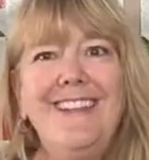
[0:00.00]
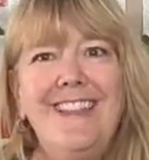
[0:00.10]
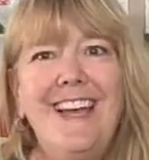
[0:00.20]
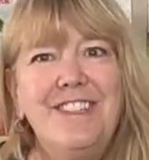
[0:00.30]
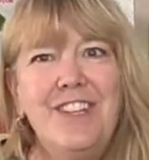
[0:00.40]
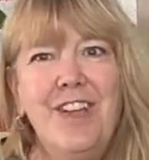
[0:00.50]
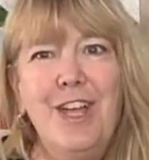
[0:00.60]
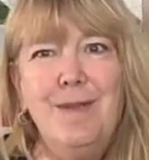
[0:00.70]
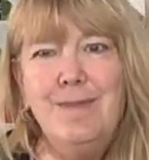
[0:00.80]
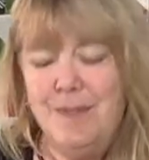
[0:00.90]
that
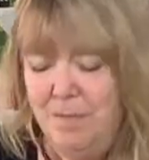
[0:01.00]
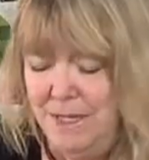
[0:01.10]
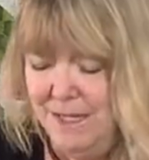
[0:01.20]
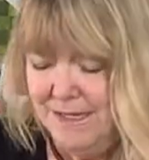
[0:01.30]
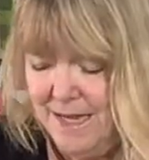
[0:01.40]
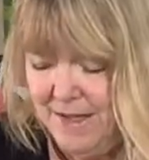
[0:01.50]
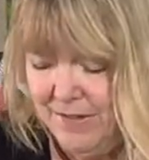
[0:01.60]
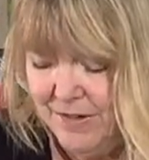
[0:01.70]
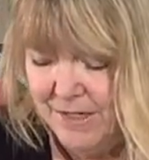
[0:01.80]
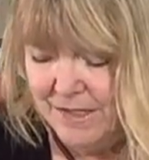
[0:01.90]
time to being
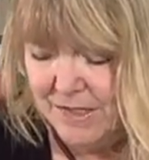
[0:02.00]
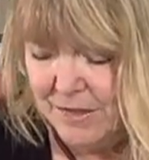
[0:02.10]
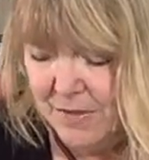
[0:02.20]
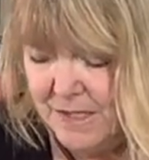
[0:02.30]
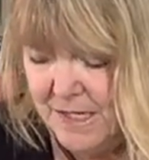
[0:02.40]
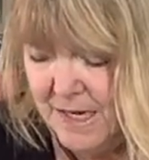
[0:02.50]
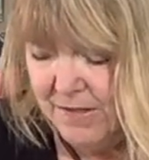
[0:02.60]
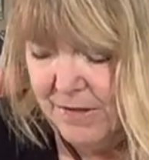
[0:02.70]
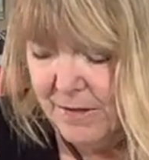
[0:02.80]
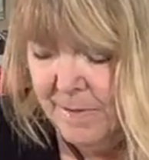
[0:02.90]
together and sewing
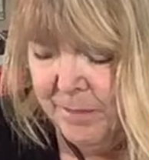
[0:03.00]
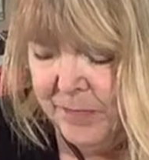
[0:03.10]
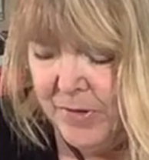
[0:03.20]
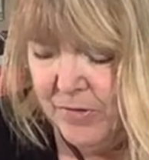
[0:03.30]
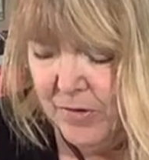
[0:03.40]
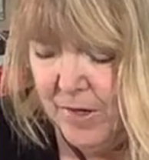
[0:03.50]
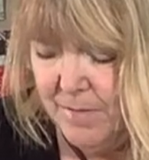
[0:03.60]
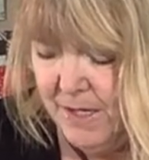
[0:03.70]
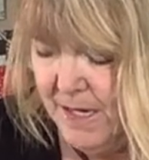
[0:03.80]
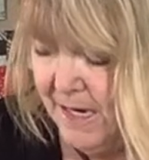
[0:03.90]
together. So
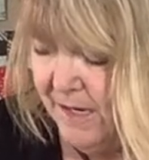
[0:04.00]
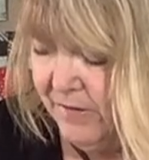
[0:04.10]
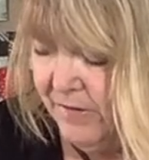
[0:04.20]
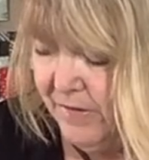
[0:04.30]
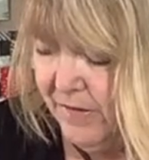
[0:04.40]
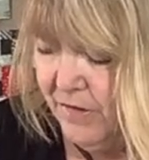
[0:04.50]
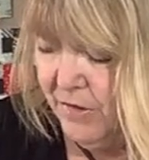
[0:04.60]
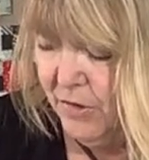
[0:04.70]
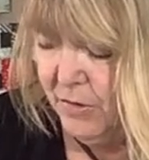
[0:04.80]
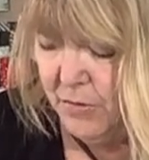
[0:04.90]
I'm going to ask
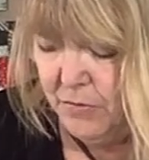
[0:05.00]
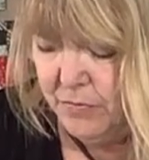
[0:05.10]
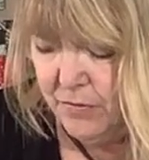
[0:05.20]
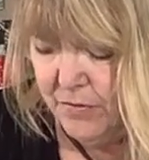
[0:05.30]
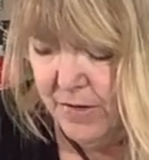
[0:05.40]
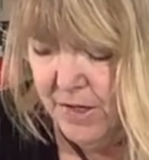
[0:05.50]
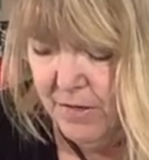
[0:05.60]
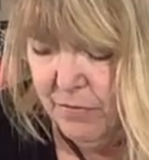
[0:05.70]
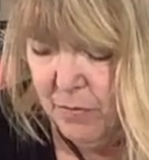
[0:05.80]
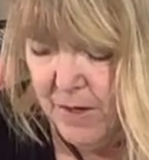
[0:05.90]
you for the
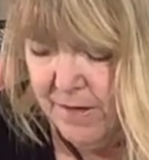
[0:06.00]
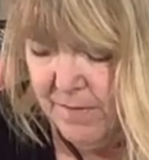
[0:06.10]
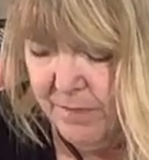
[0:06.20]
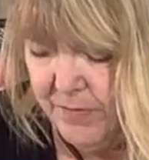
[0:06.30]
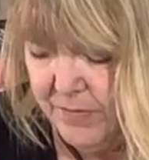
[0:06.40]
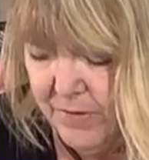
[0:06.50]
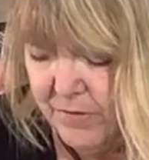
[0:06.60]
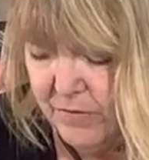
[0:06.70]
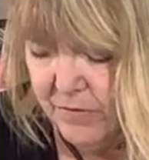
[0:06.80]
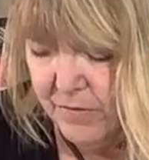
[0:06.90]
giveaway
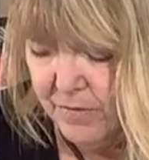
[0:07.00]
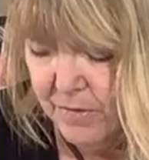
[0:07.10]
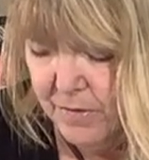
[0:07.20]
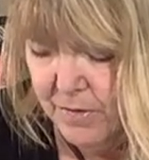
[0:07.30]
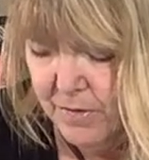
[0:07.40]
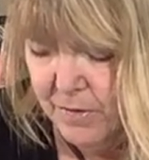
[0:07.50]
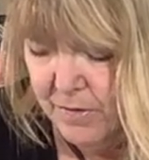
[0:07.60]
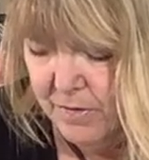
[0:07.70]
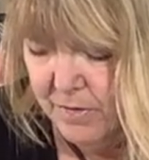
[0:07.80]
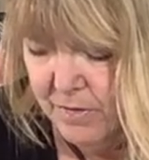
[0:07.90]
this
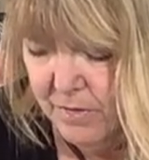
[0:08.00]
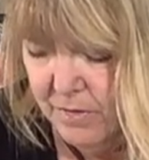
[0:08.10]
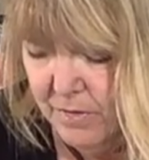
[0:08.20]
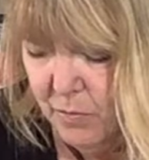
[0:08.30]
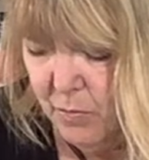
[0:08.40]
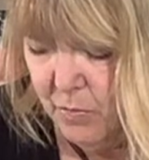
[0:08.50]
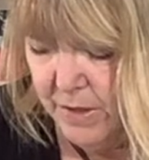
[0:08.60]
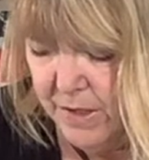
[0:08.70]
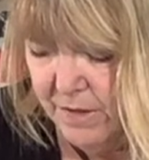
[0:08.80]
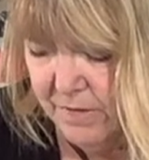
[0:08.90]

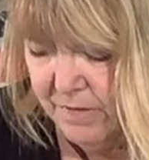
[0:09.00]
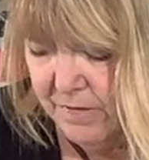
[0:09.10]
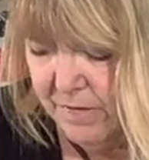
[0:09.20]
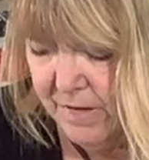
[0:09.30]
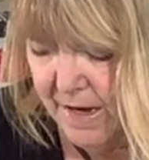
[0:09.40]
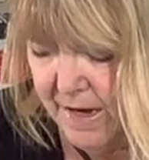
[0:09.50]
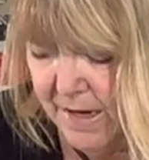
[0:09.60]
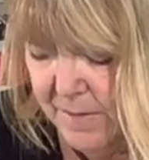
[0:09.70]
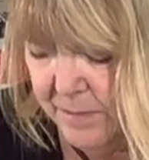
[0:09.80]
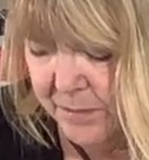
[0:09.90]
week, this day,